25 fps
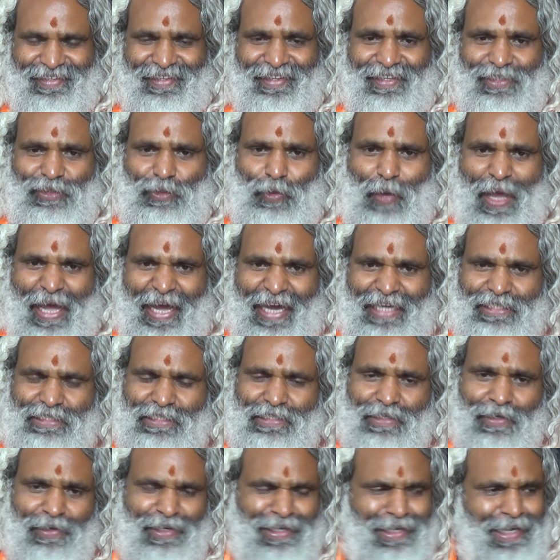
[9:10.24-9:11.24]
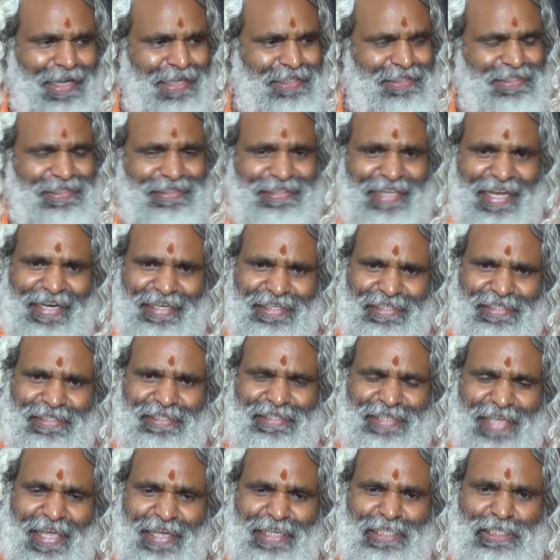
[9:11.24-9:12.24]
So as long as there is
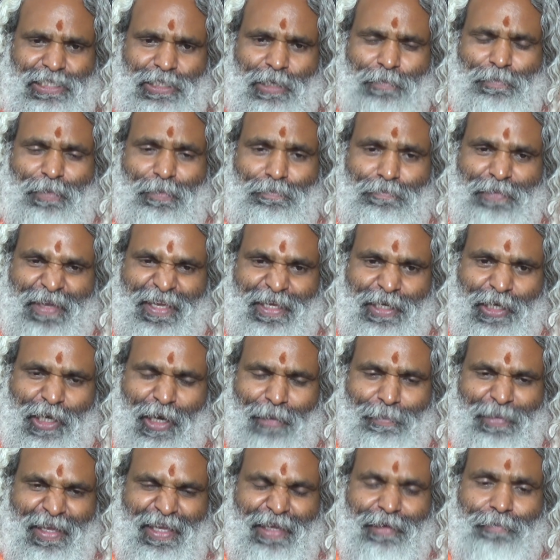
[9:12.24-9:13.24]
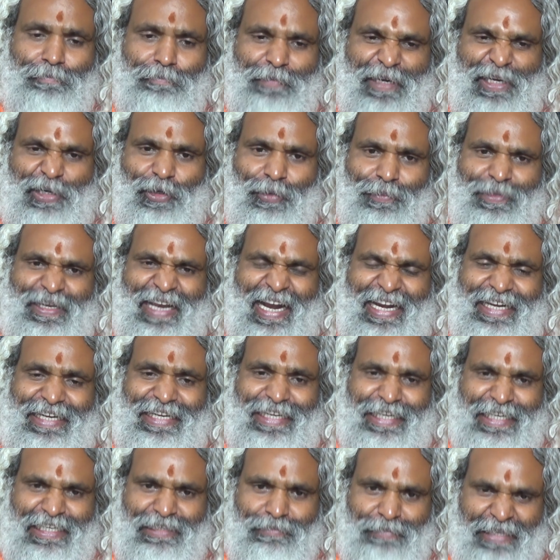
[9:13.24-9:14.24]
sense of becoming predominant
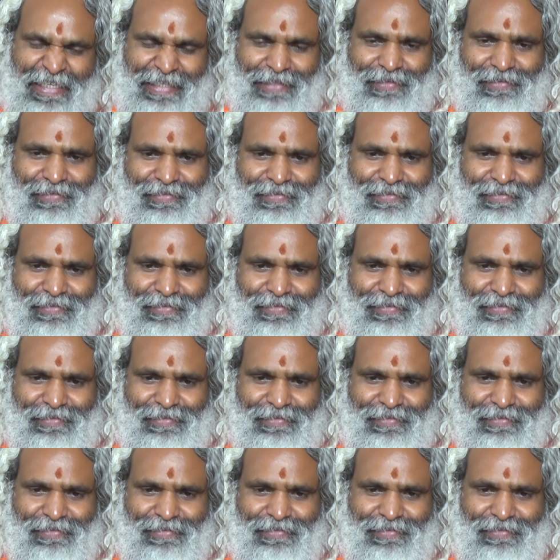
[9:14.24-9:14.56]
in me,